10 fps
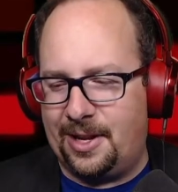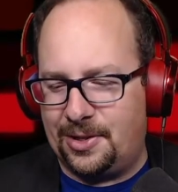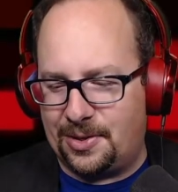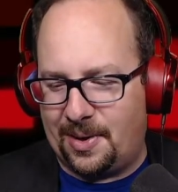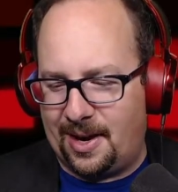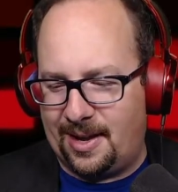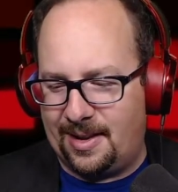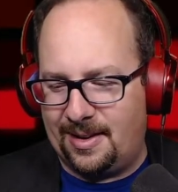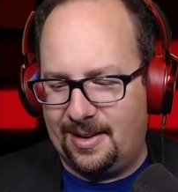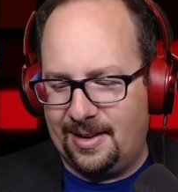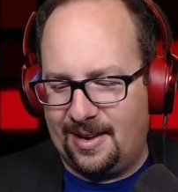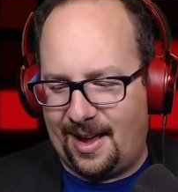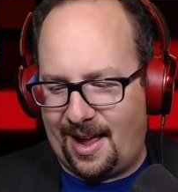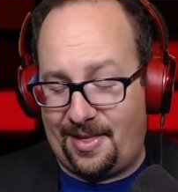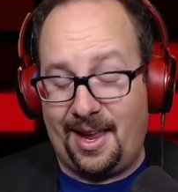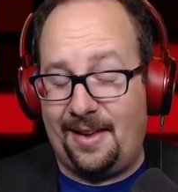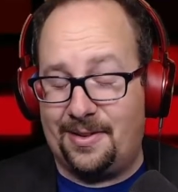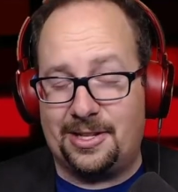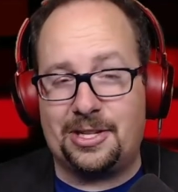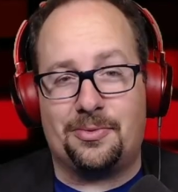enjoyed it. I think I
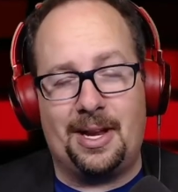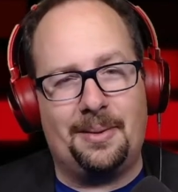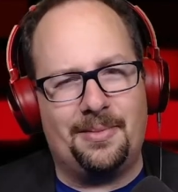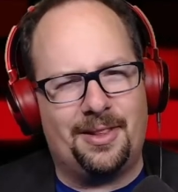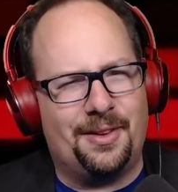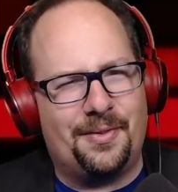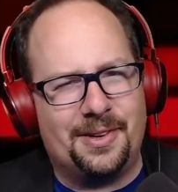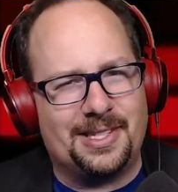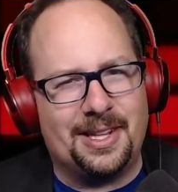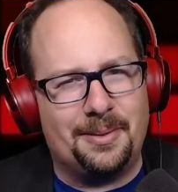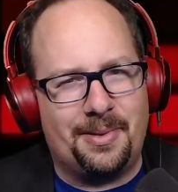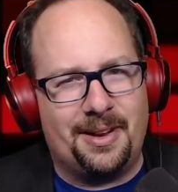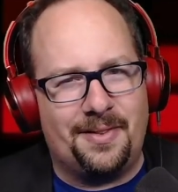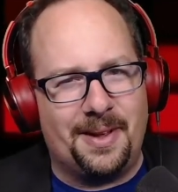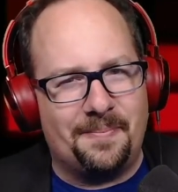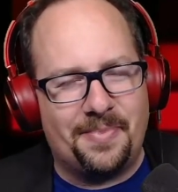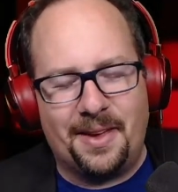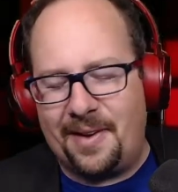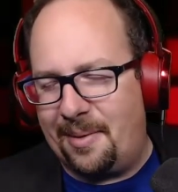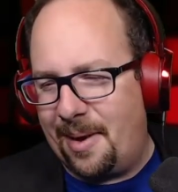even streamed the first little bit of it,
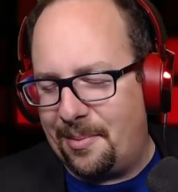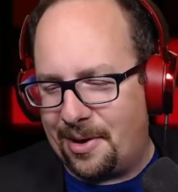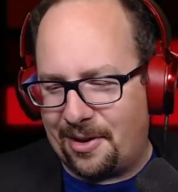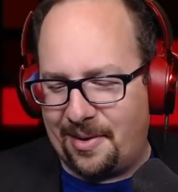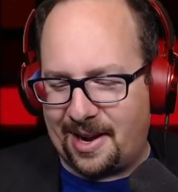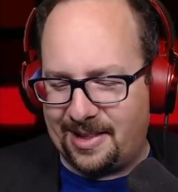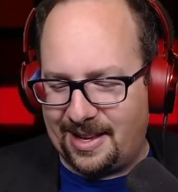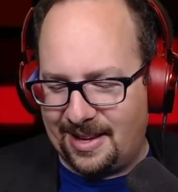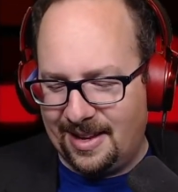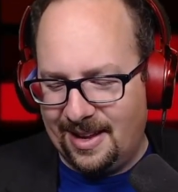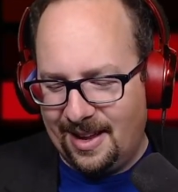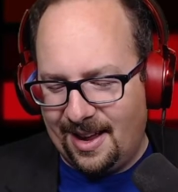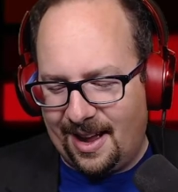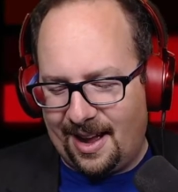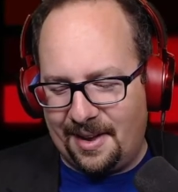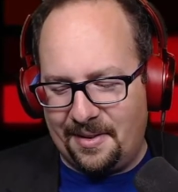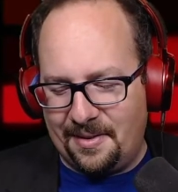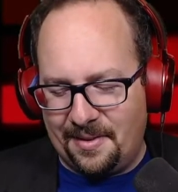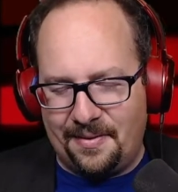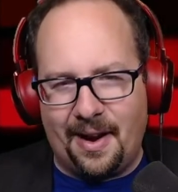if I remember correctly.
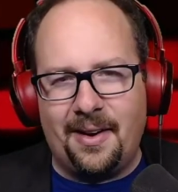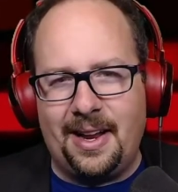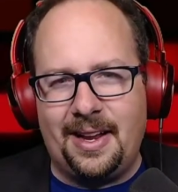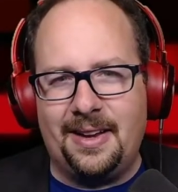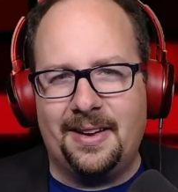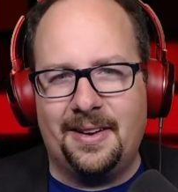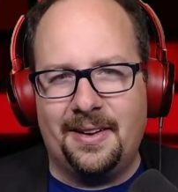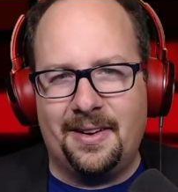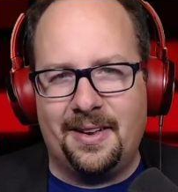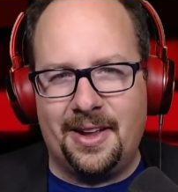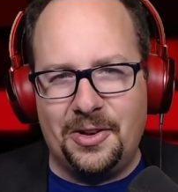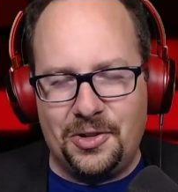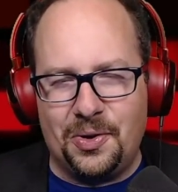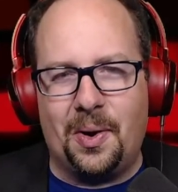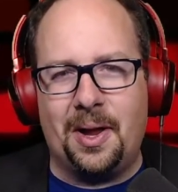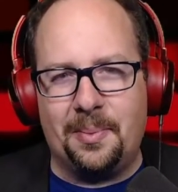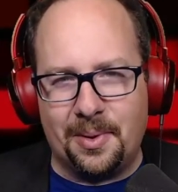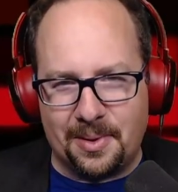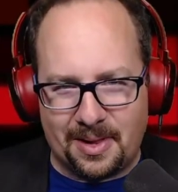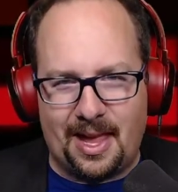Very
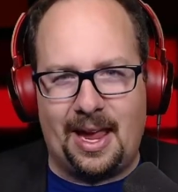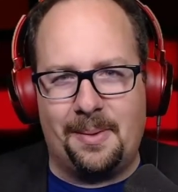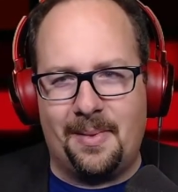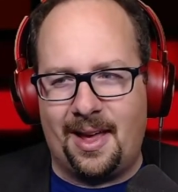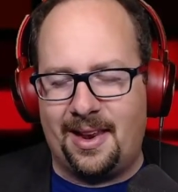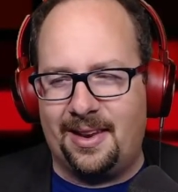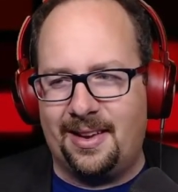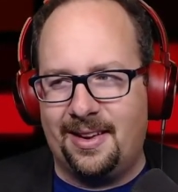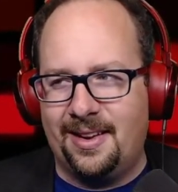enjoyable game, and